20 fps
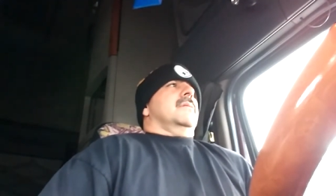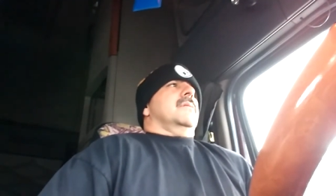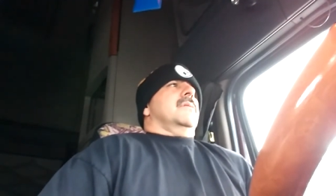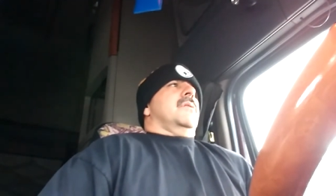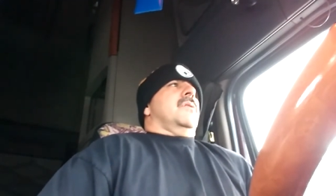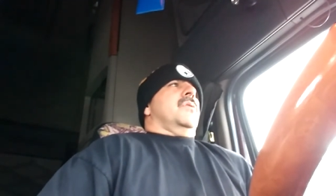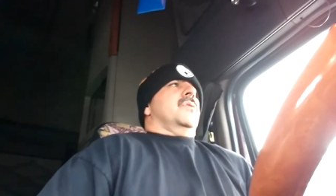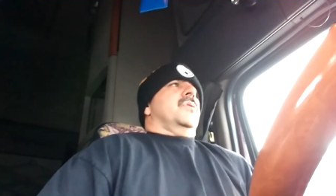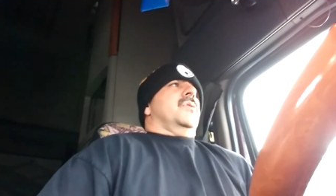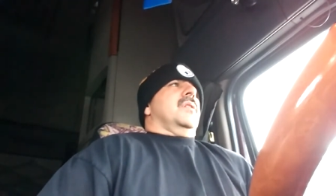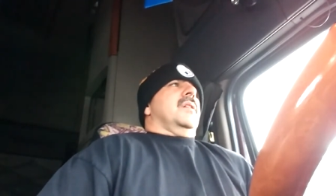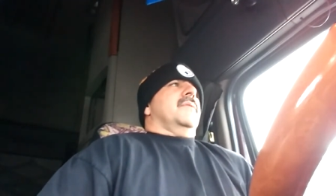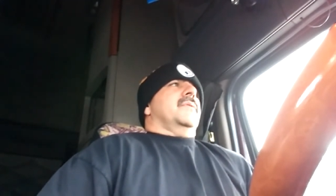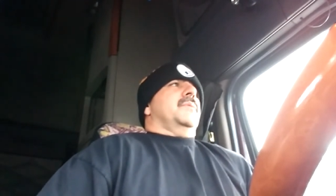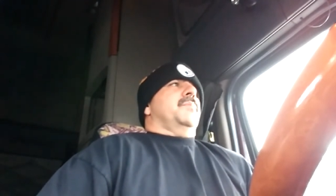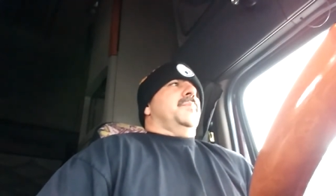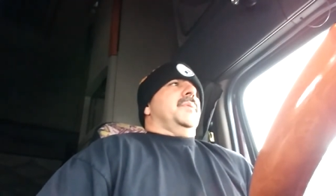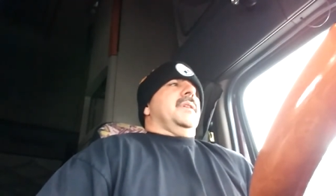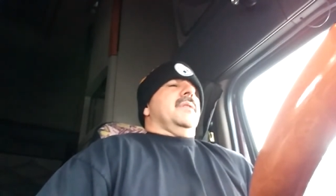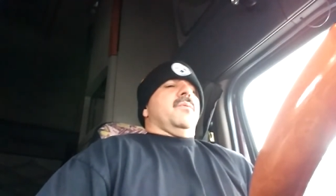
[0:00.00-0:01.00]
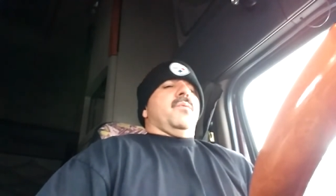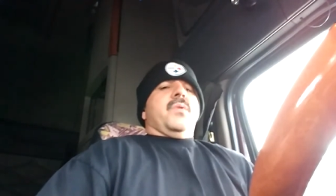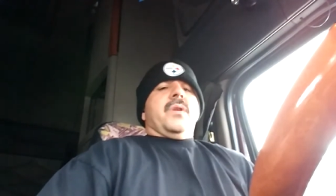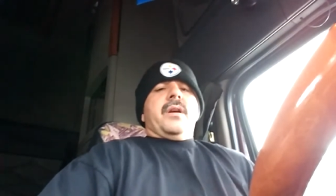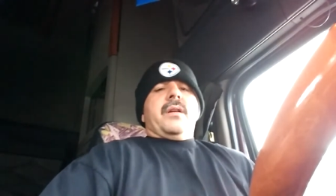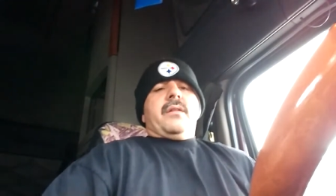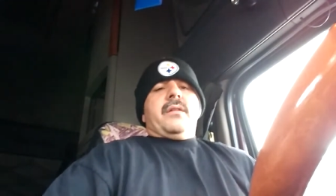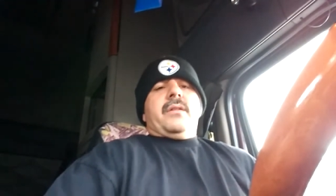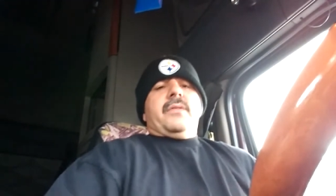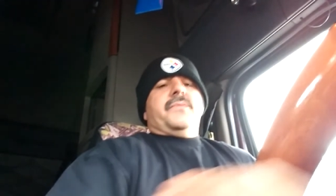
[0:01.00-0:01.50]
All you have to be
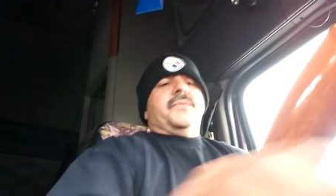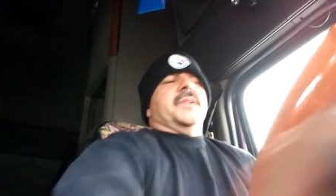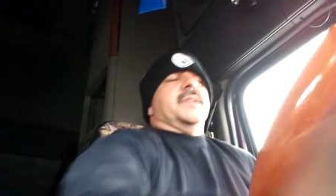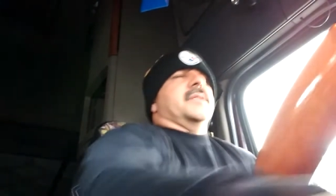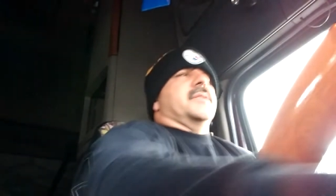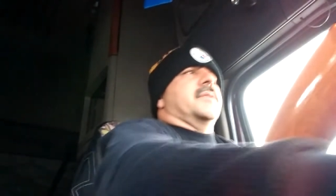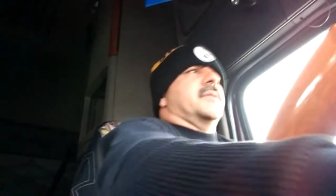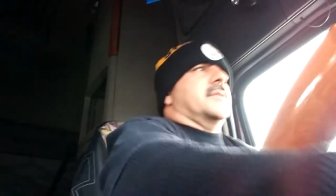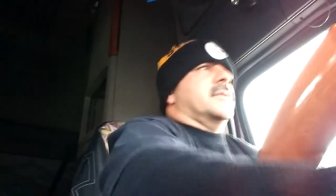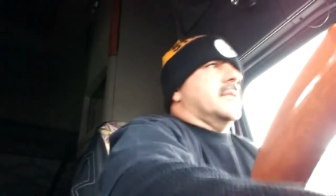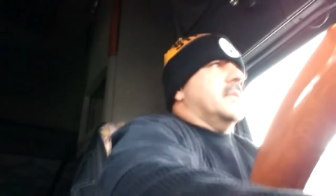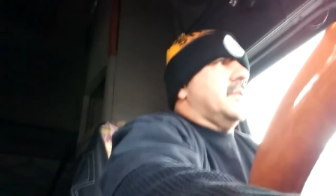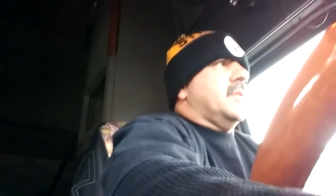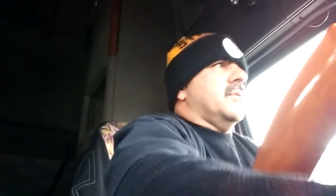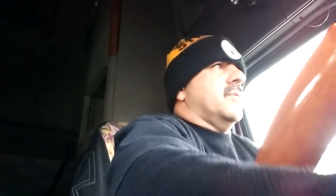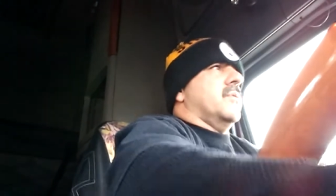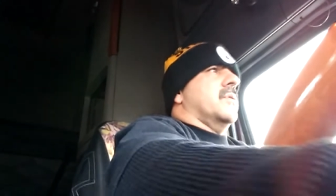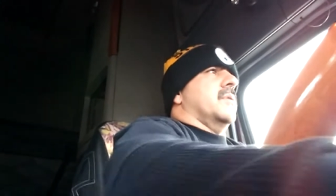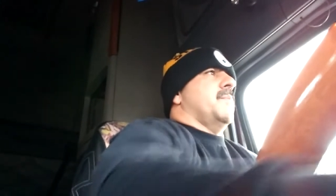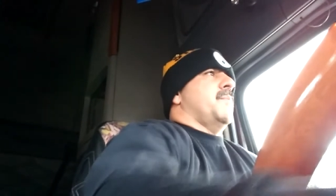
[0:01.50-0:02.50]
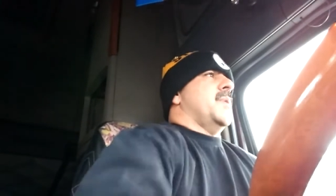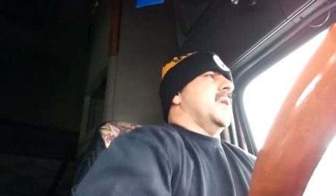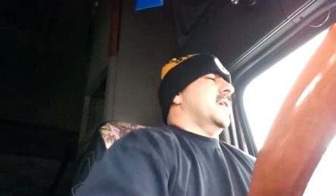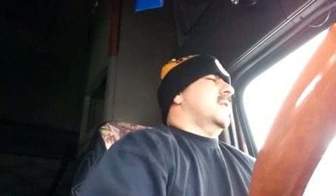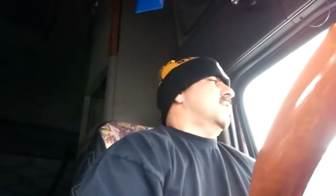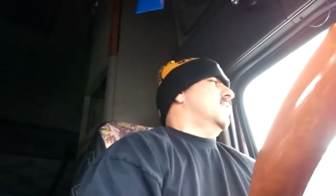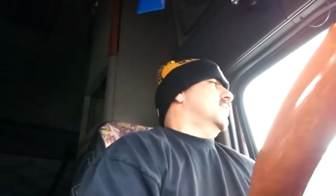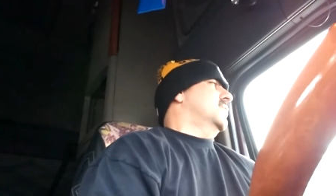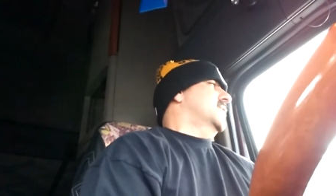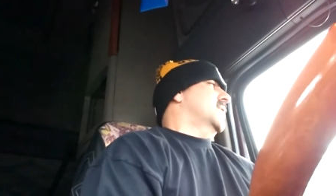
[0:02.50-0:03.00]
aware of is the
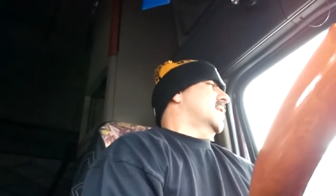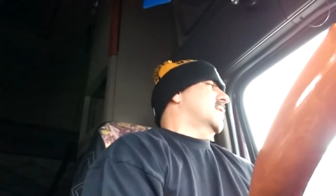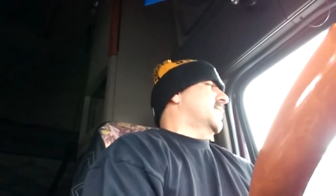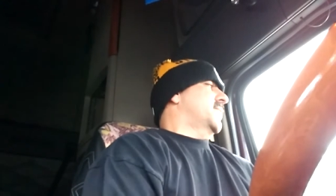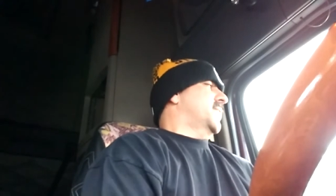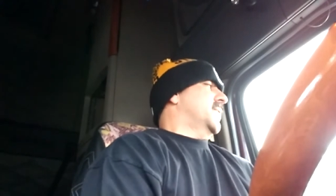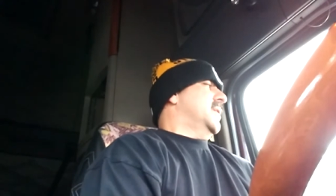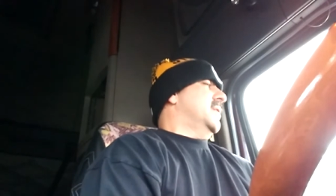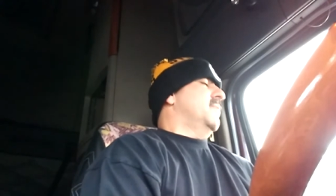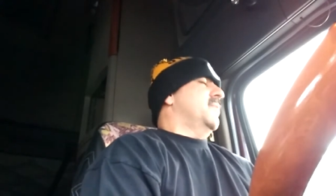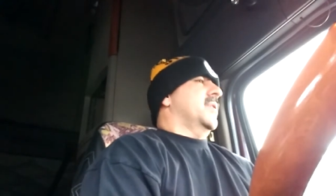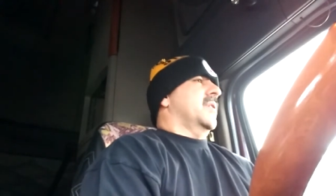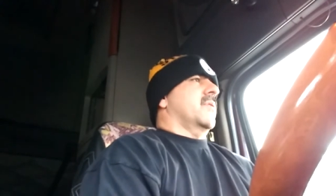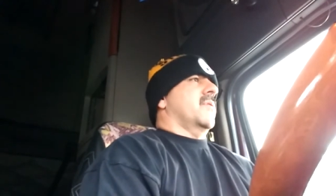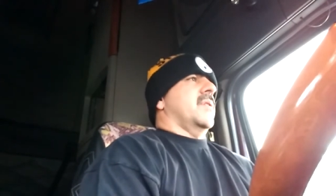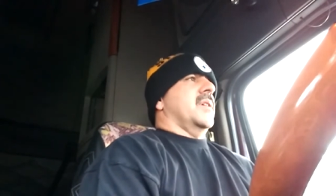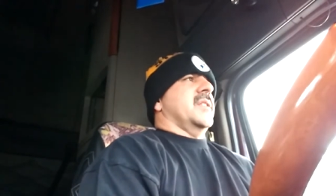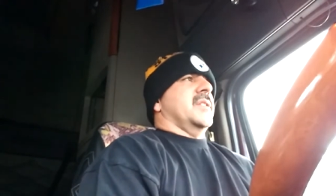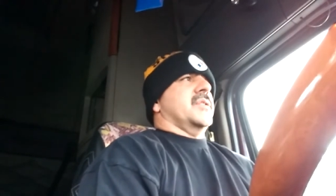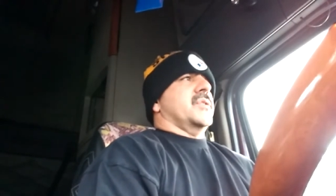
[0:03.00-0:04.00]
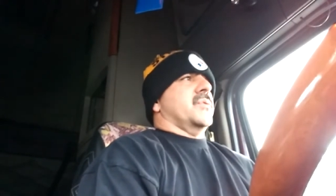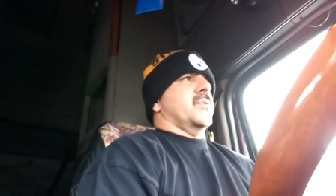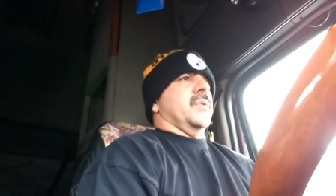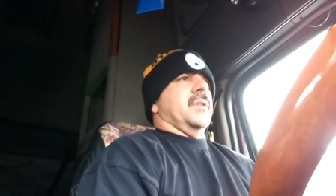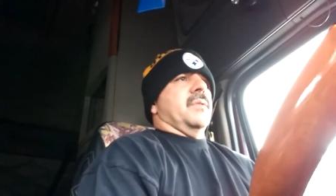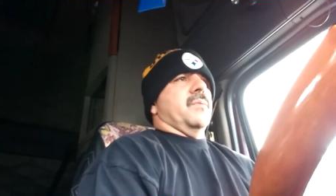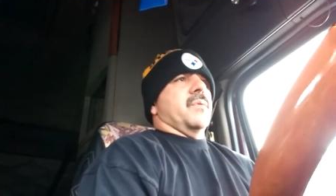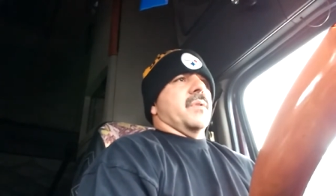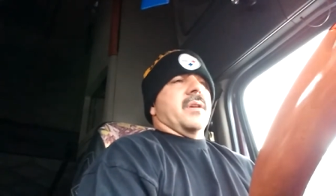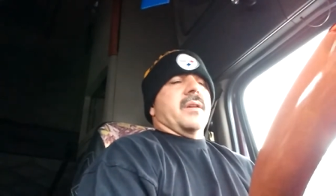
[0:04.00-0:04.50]
potholes on the freeway or on the
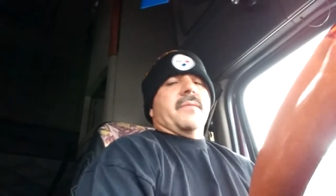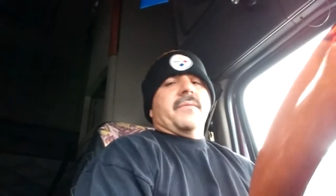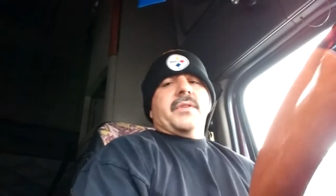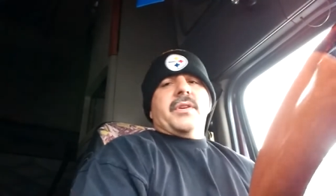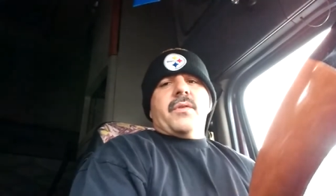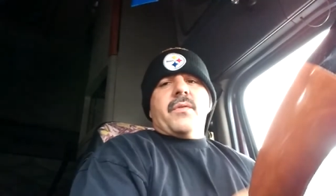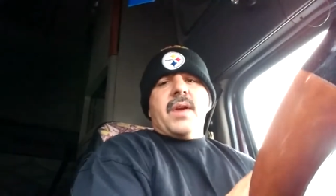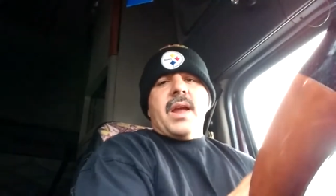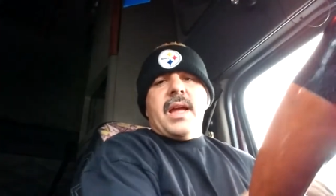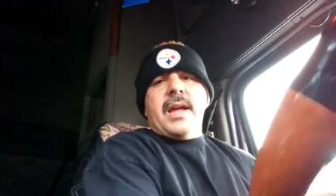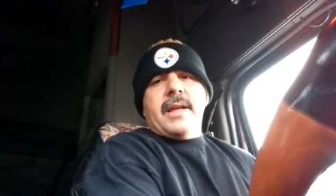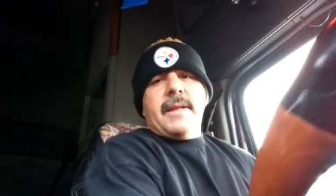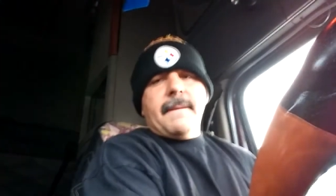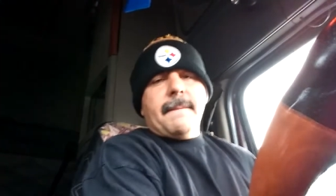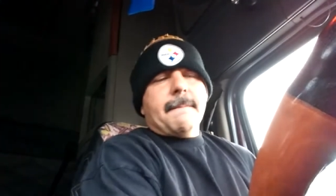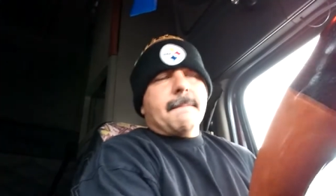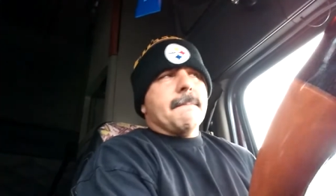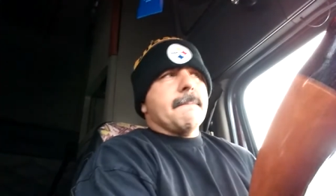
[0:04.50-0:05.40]
street, wherever you're at.